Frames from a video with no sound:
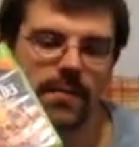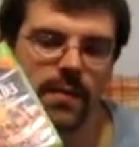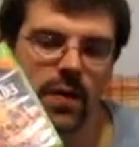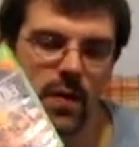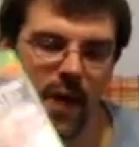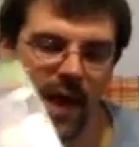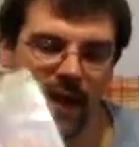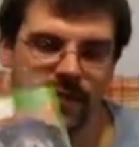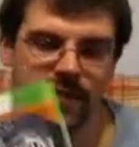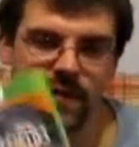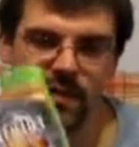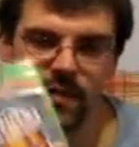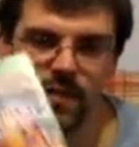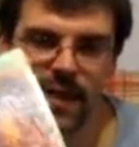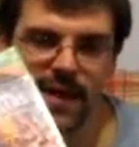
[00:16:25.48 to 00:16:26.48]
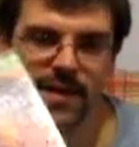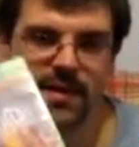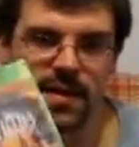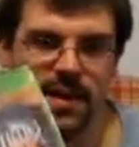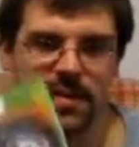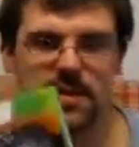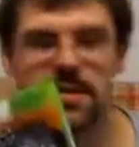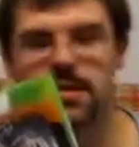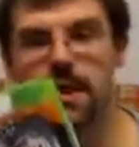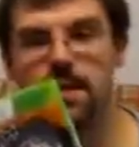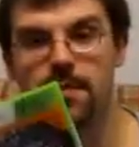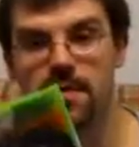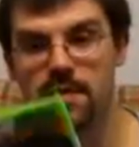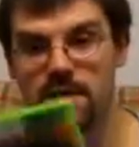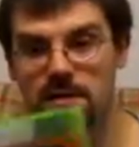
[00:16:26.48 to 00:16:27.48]
you have to, it's a
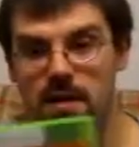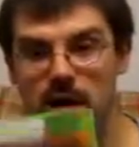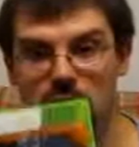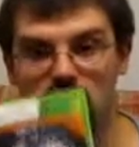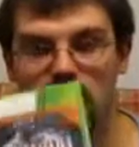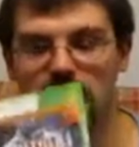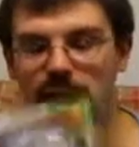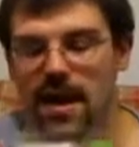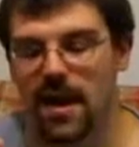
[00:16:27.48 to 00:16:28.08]
separate install.